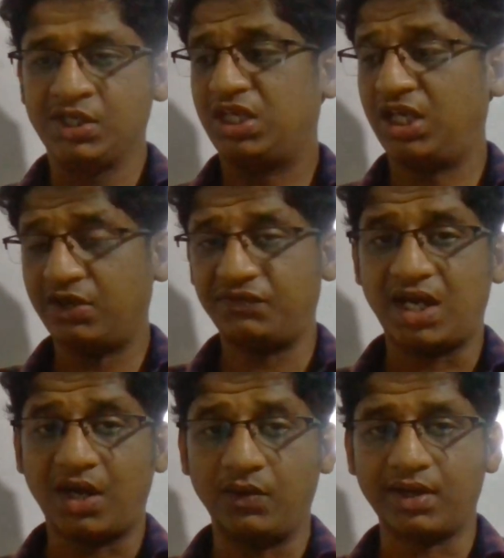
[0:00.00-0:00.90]
If the
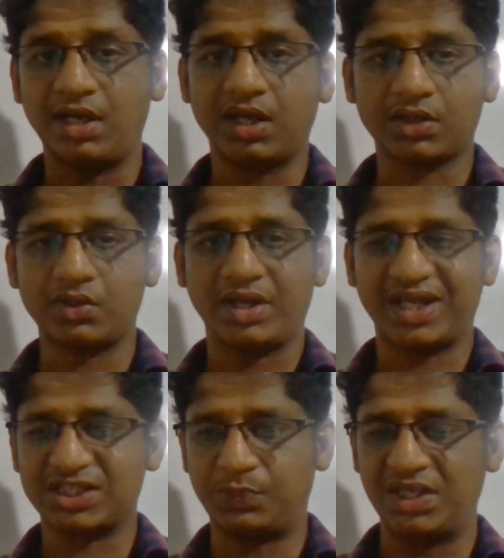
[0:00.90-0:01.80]
outer electron
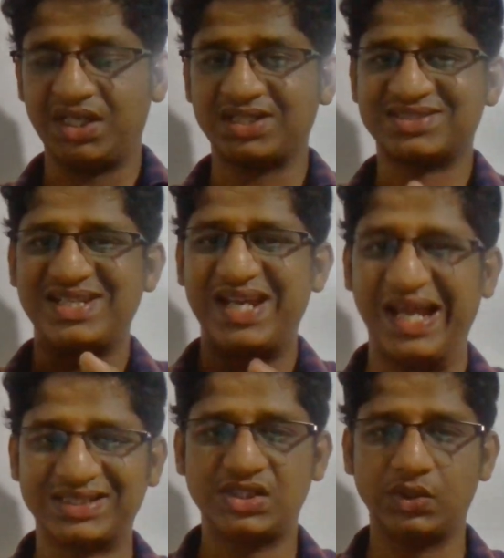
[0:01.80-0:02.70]
experience
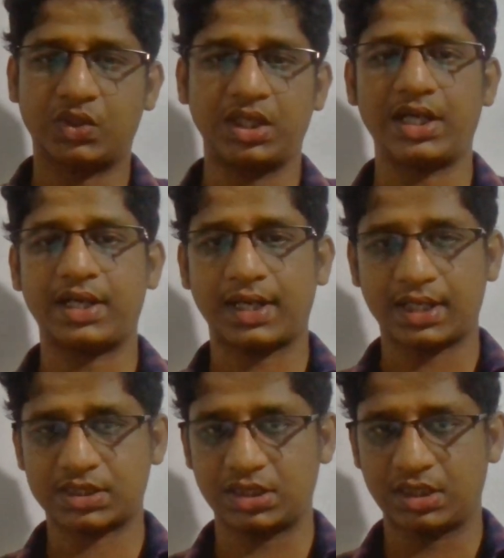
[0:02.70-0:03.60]
less nuclear
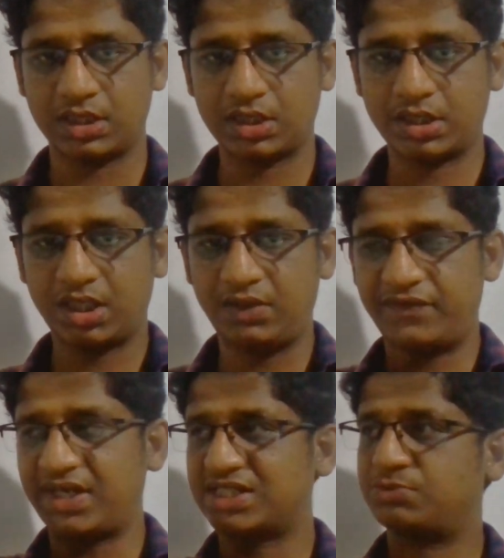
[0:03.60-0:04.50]
attraction, if
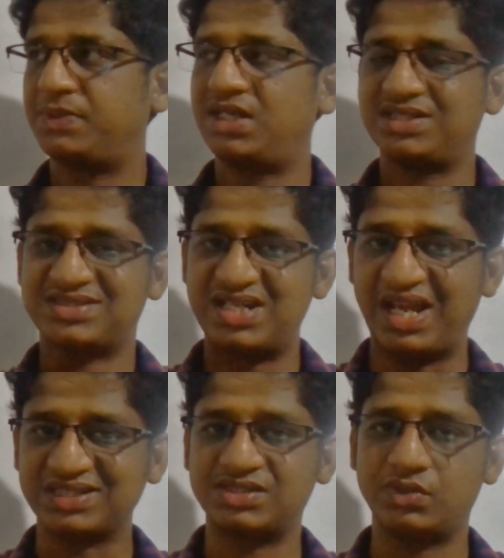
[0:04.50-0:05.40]
it experience
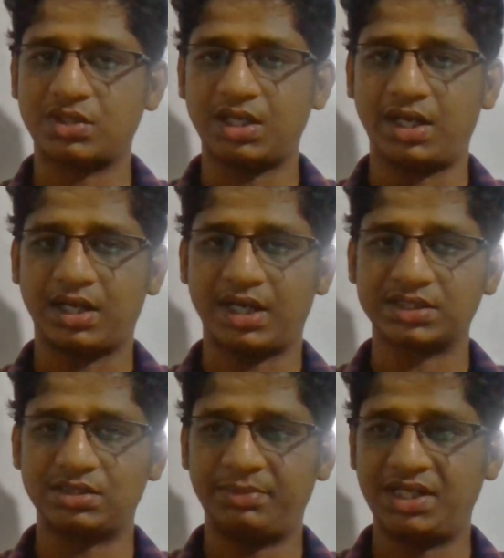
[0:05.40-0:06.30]
less nuclear
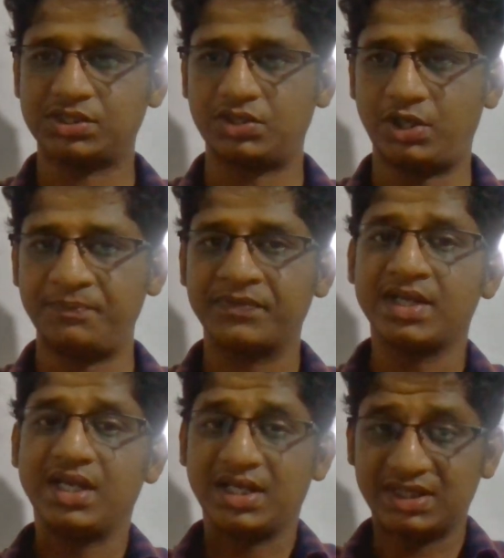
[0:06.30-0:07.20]
attraction means no,
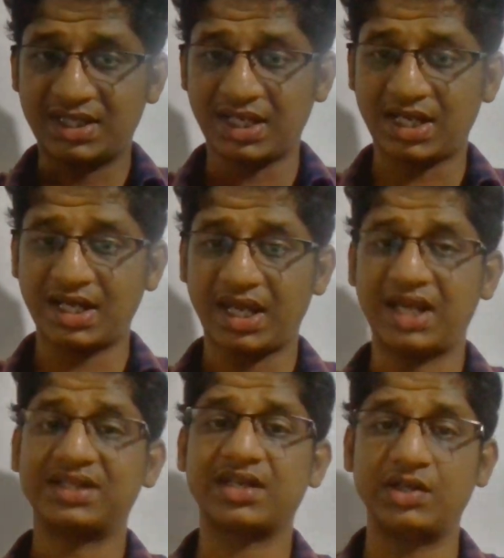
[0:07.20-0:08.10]
they can
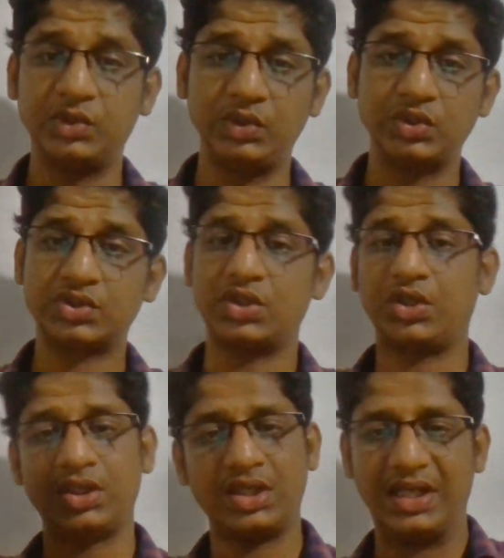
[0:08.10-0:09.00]
either lose
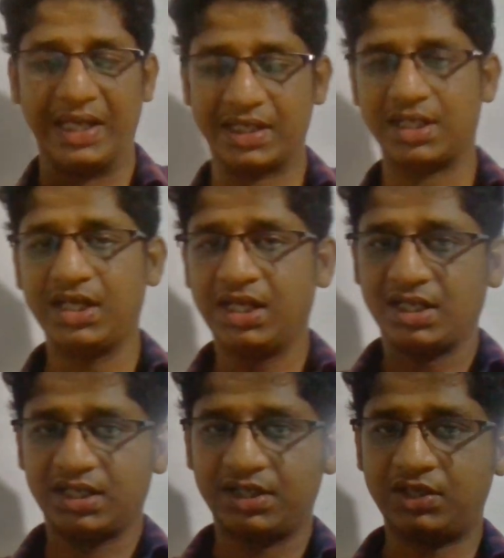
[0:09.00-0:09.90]
no, like
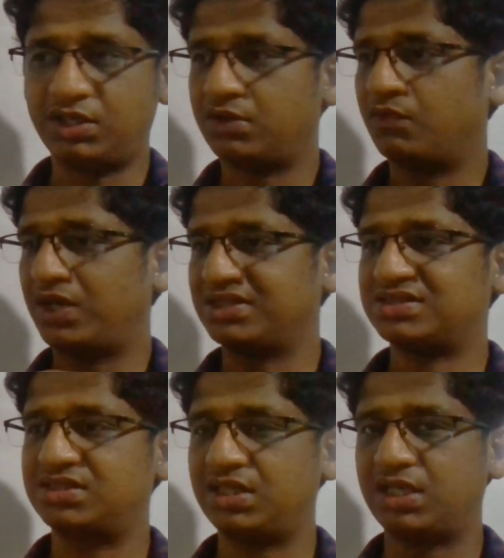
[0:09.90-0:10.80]
no,
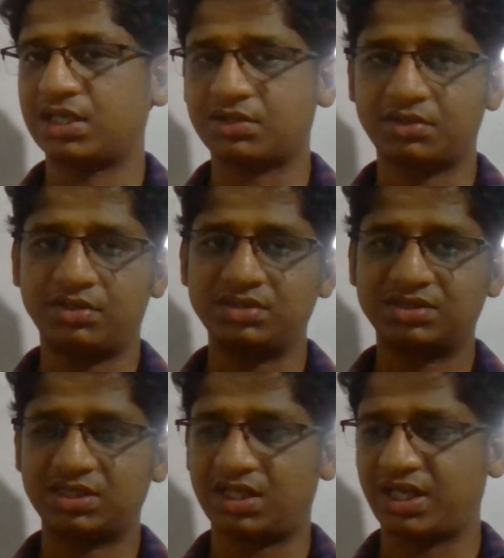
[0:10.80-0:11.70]
once the
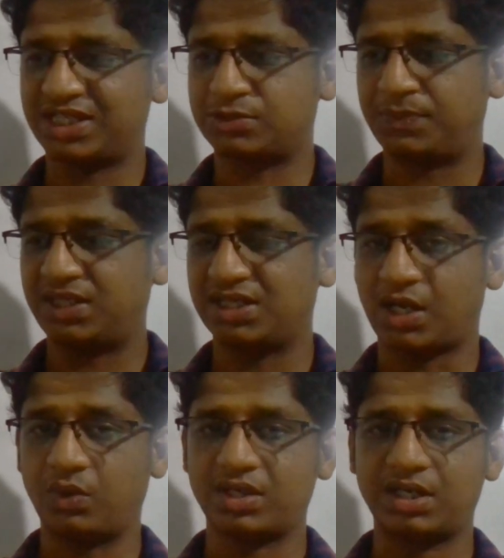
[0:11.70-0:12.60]
electrons experience,
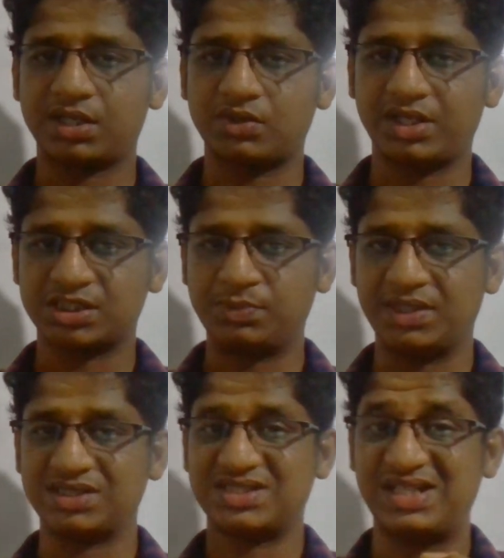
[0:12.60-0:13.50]
outer electron
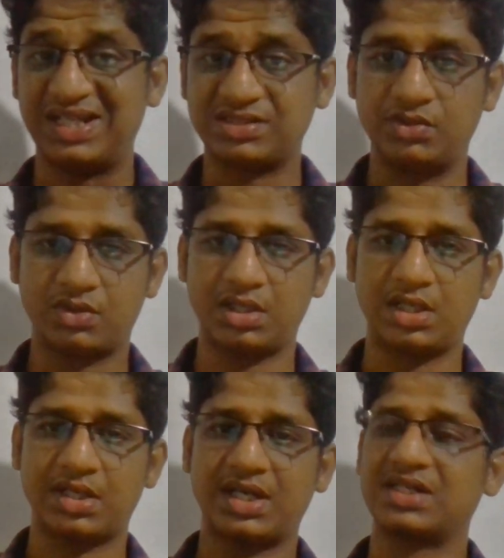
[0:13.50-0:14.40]
experience less nuclear
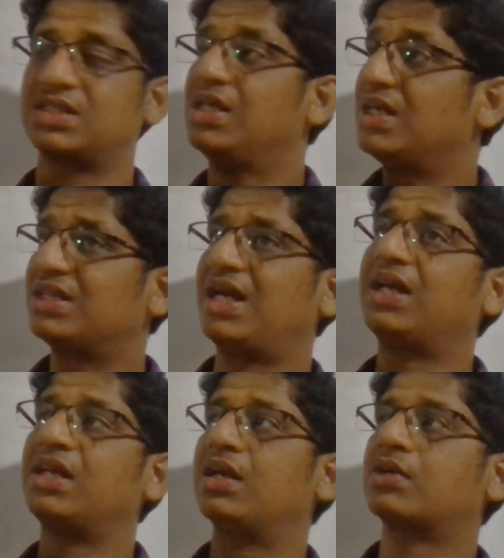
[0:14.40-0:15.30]
attraction,
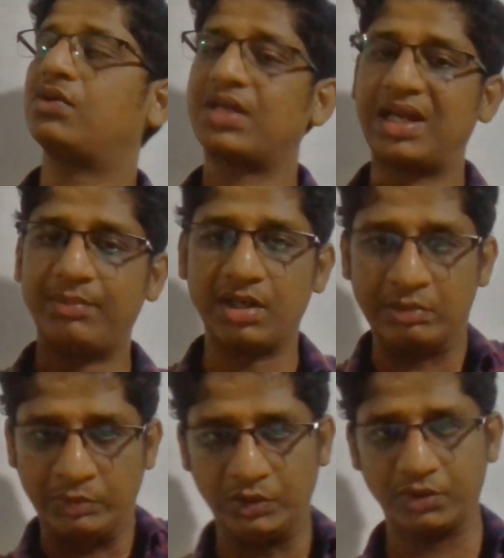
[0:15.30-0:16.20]
that electron can be
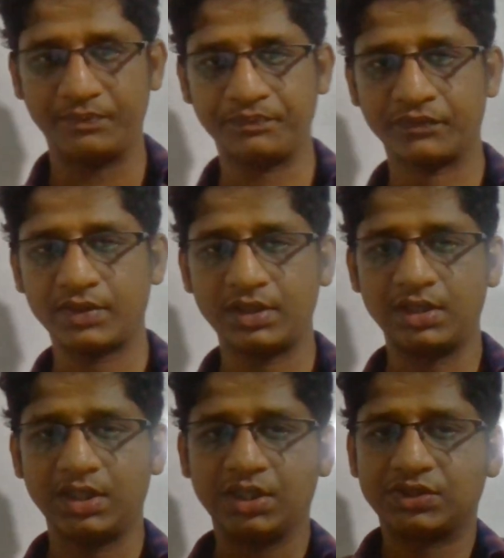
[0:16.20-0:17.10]
removed.
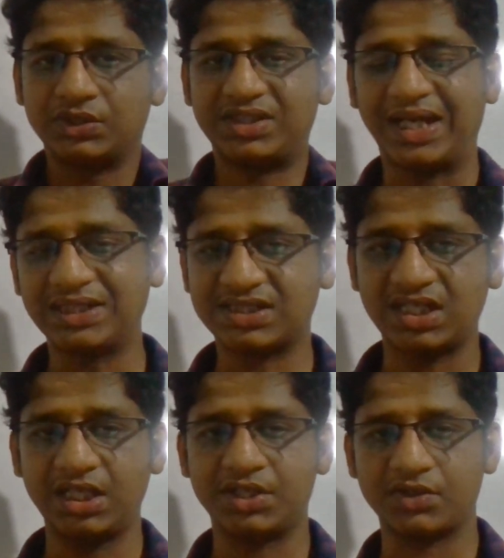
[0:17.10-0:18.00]
So that's
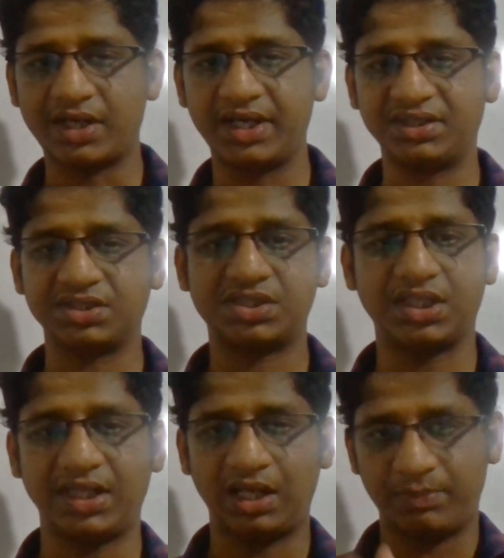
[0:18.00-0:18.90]
related to
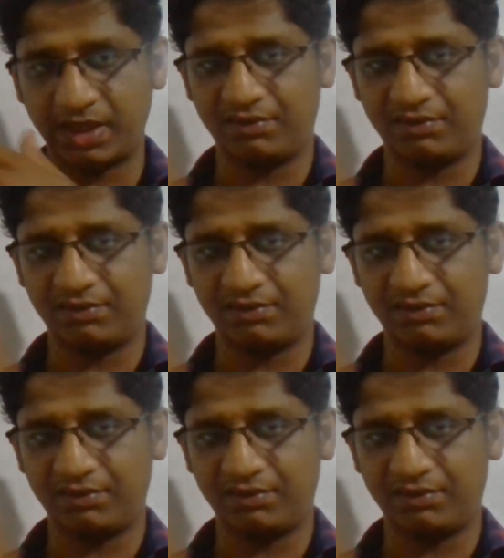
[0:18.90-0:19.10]
ionization enthalpy.